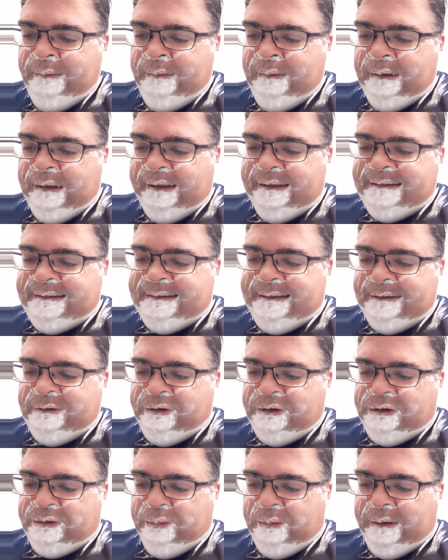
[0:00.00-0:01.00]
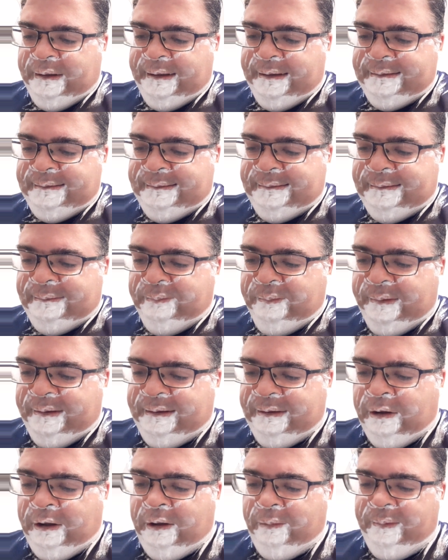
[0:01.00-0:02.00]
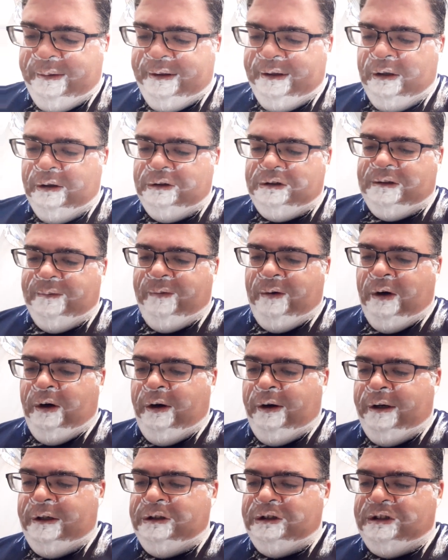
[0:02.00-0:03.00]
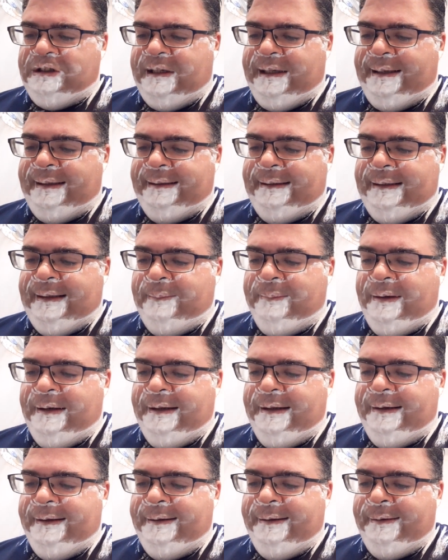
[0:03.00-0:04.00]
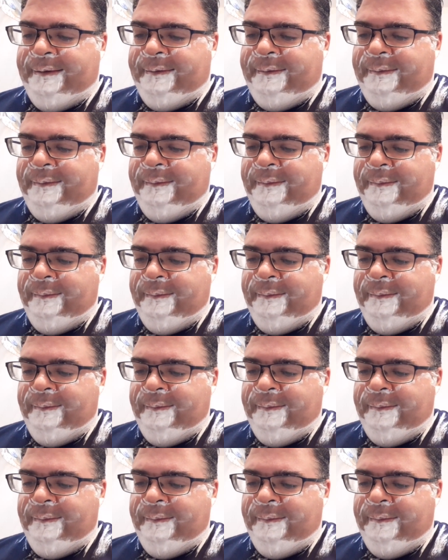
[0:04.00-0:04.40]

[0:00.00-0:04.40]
at least citrus-wise, with notes of orange and lemon in it.